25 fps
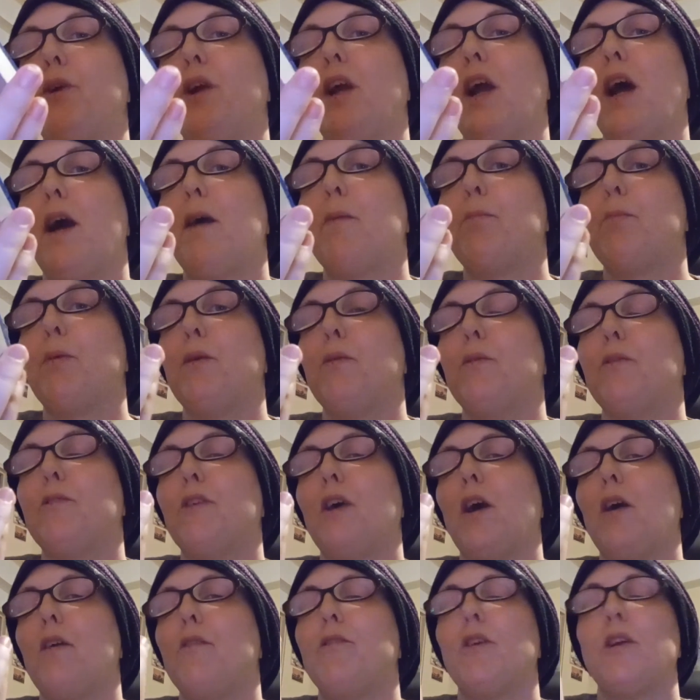happy with it.
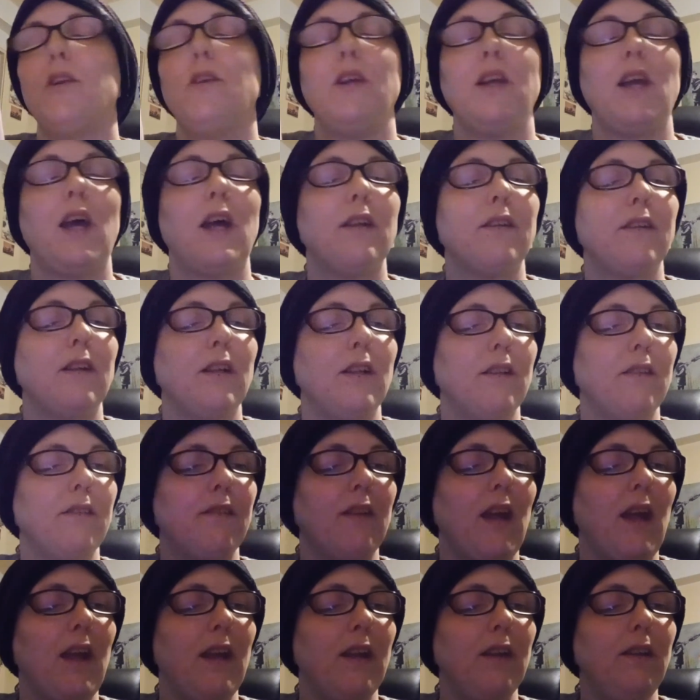I've only had it a
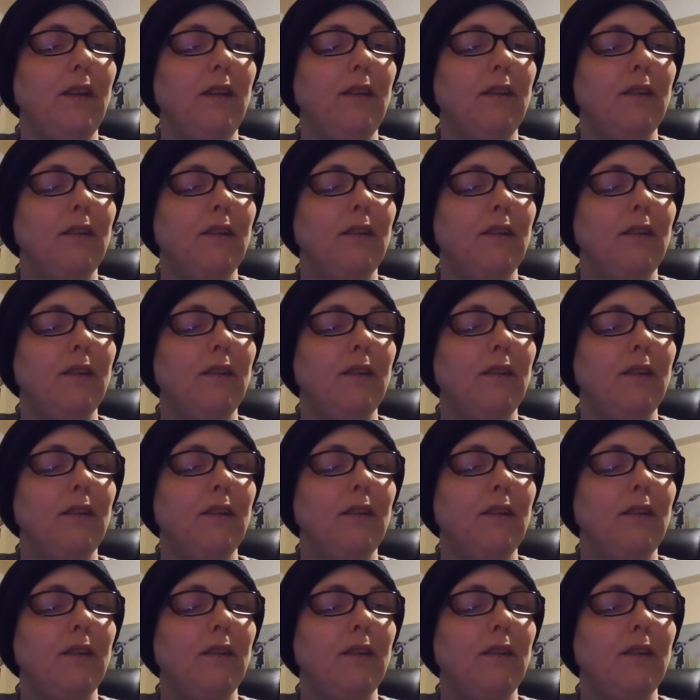day.